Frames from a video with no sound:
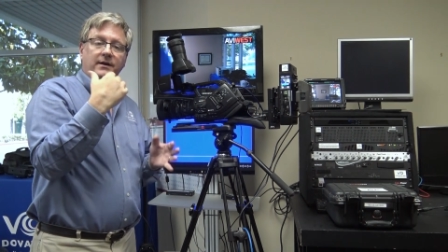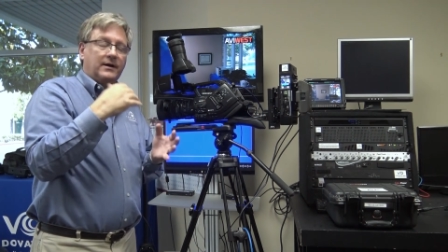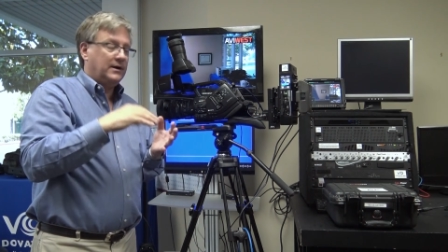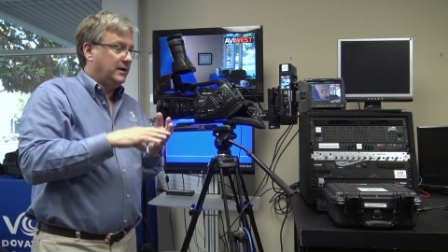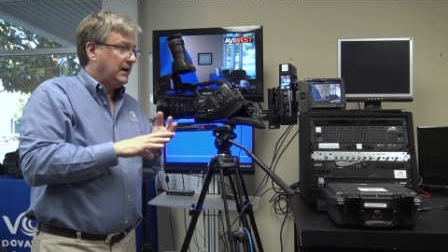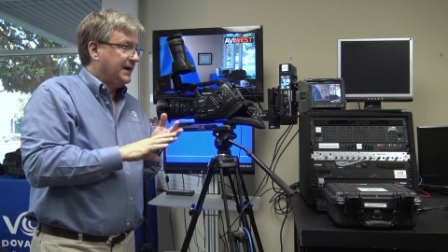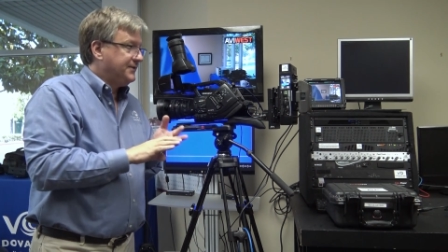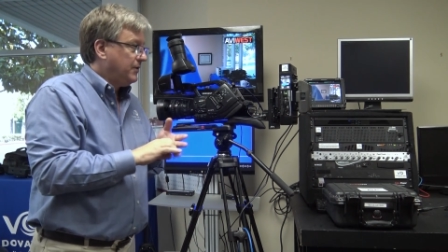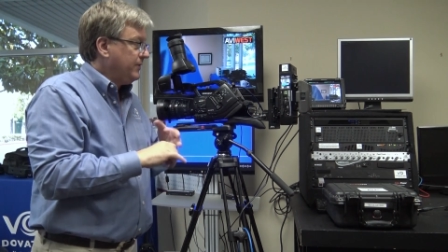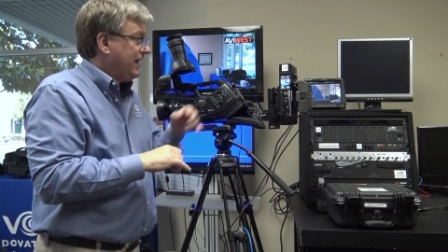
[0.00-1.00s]
Uh, I
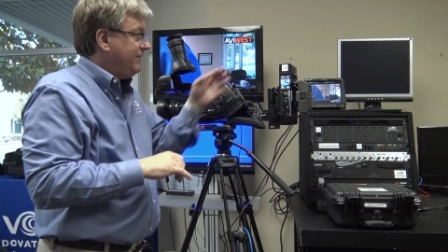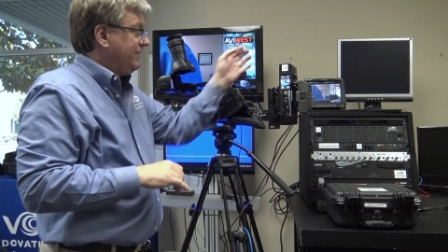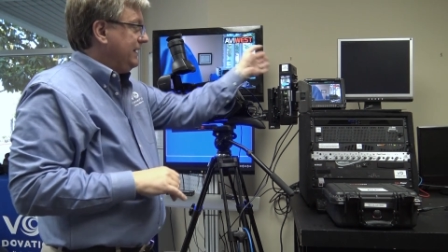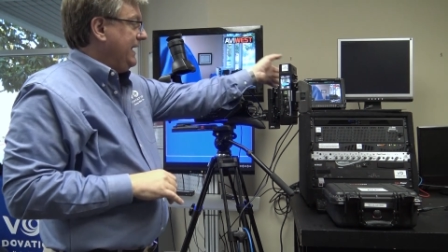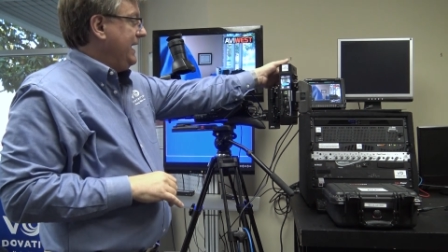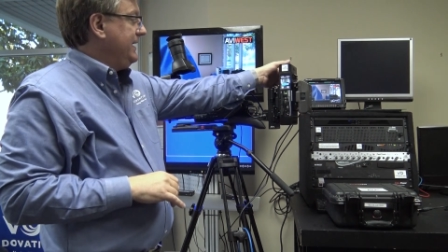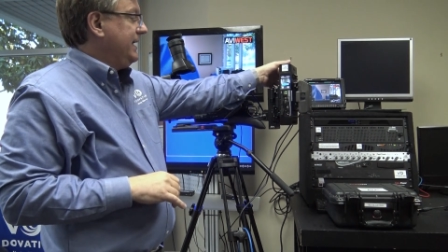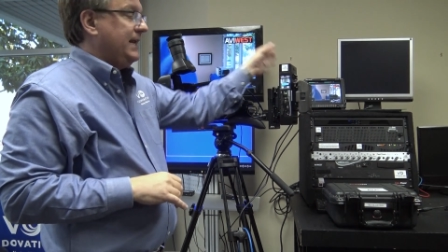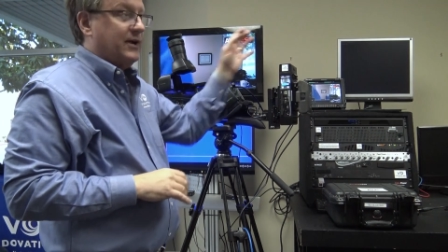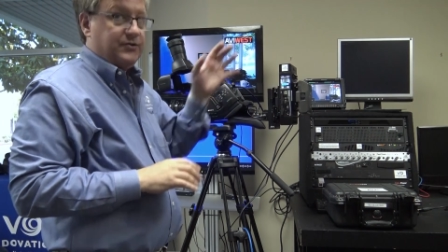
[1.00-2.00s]
don't have a LAN
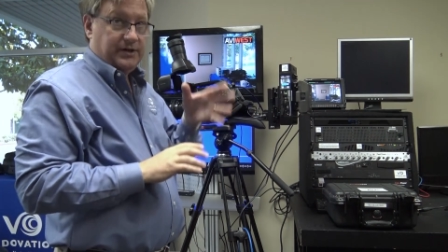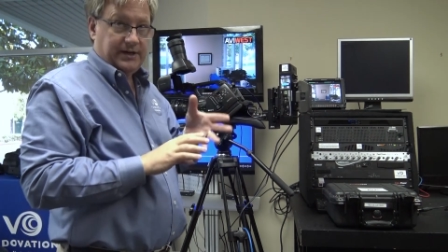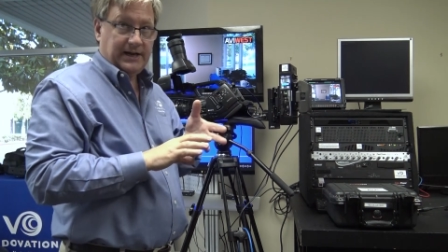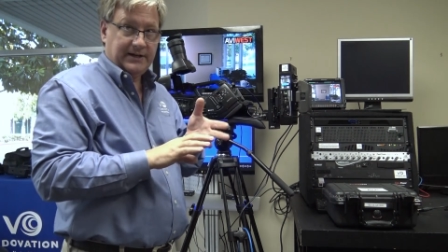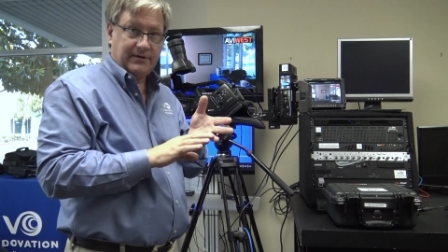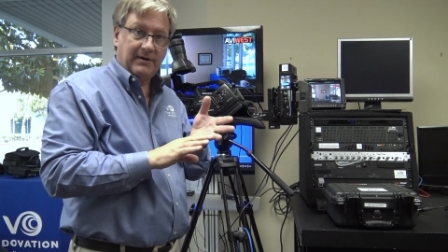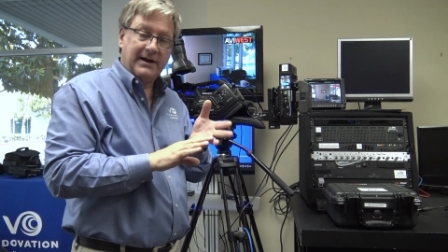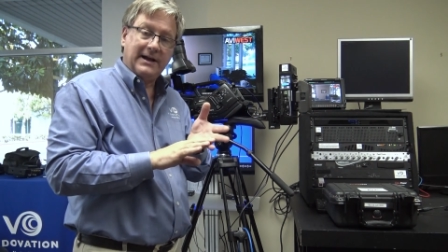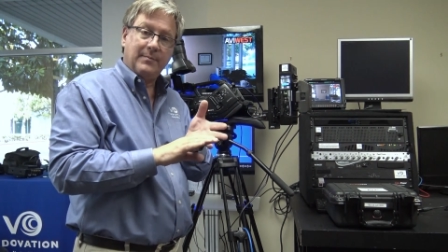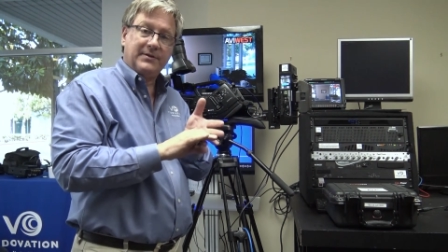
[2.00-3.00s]
connection connected
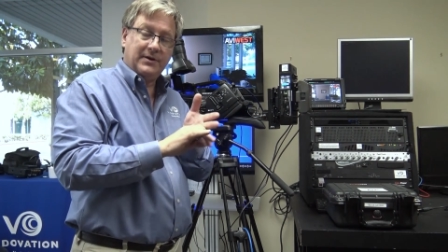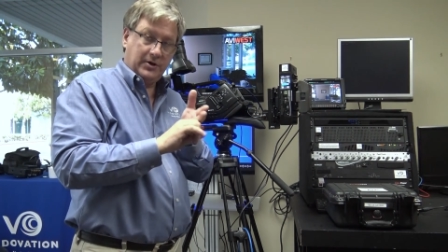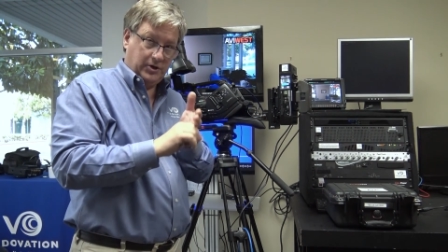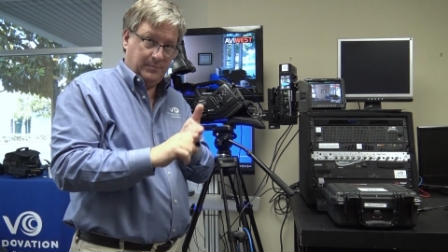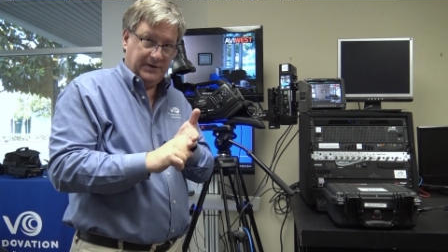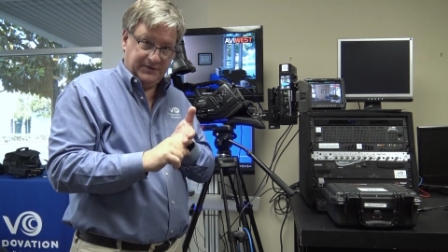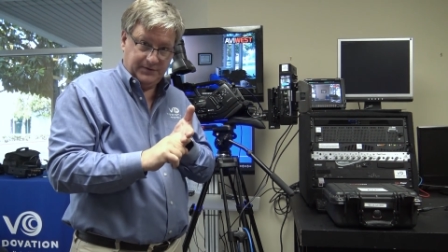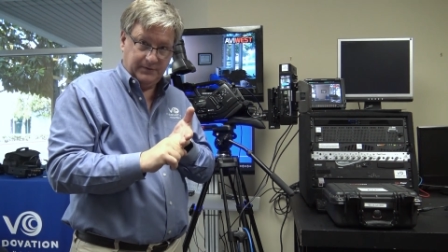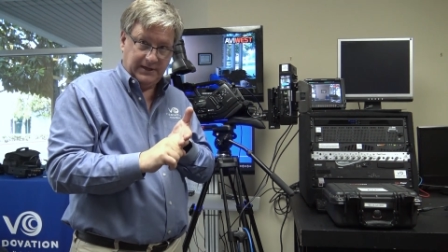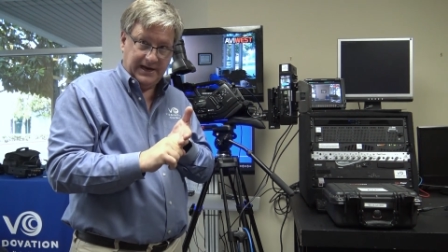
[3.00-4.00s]
right now, but there could be
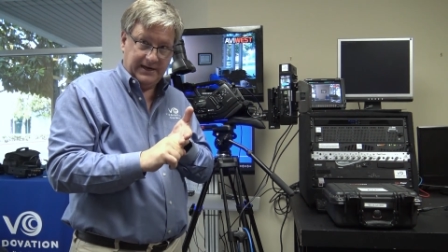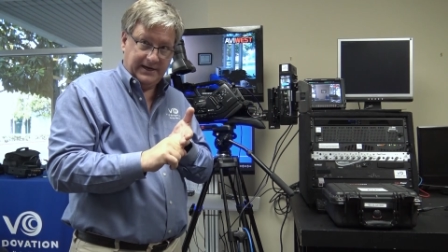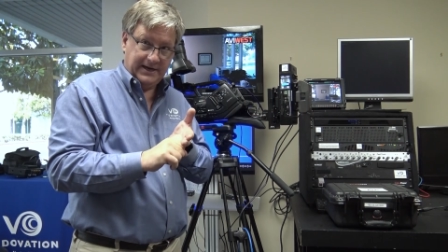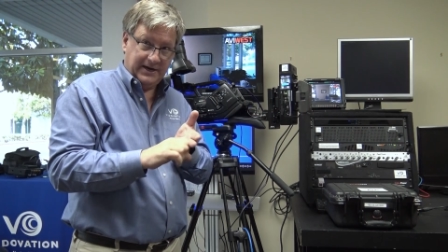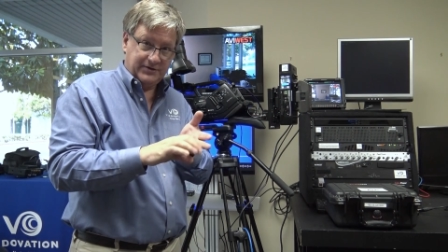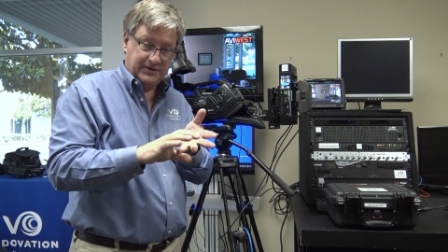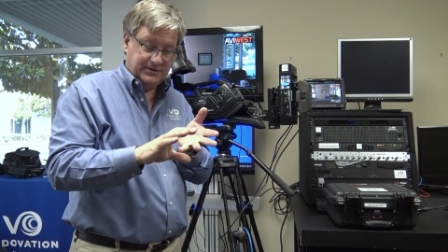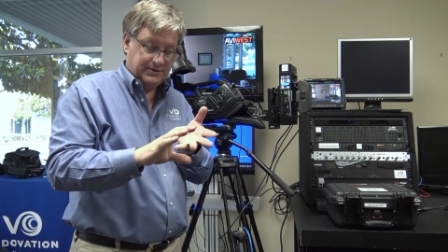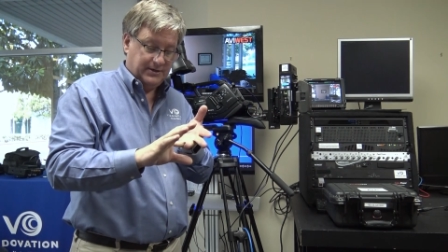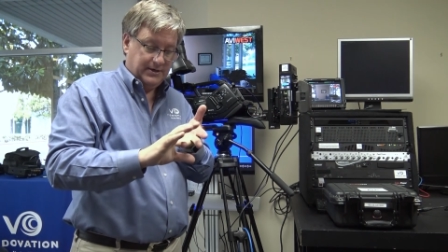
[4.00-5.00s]
two LAN
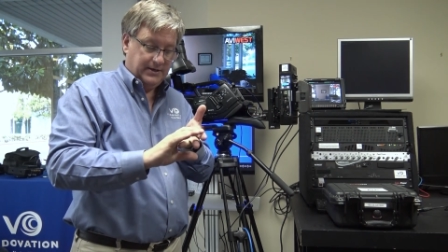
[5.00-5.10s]
connections.